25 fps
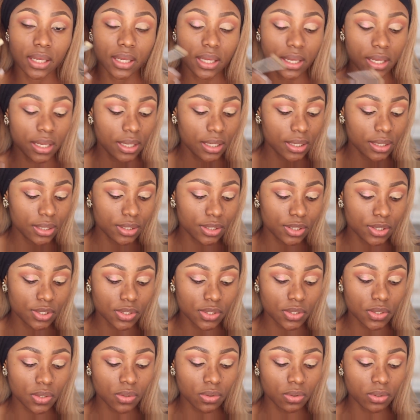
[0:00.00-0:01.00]

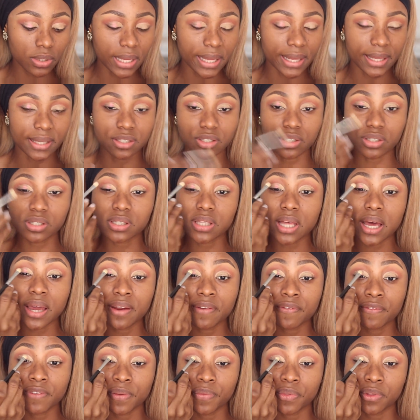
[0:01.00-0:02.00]
into like just
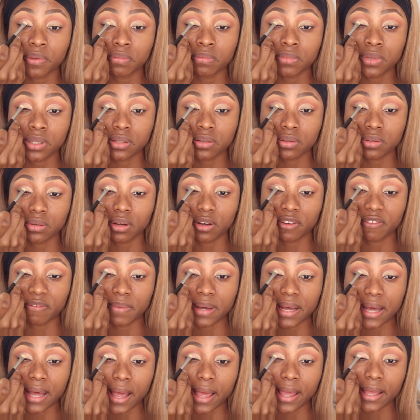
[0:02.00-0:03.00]
starting from the middle of
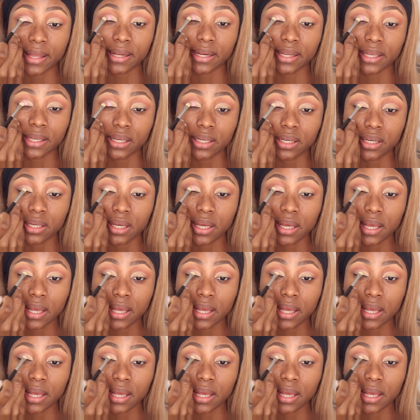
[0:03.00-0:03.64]
my eyelid